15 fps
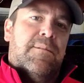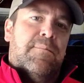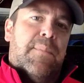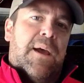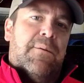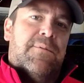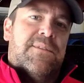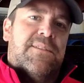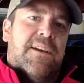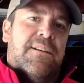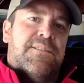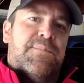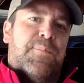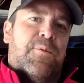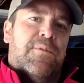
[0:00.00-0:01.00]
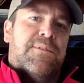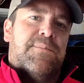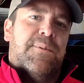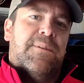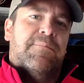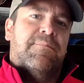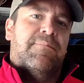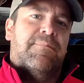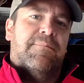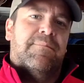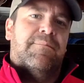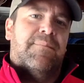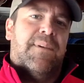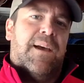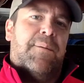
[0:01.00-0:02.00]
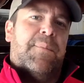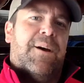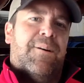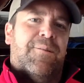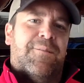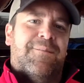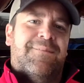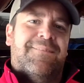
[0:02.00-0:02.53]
Matt with Stout Sportsmen. I'm out.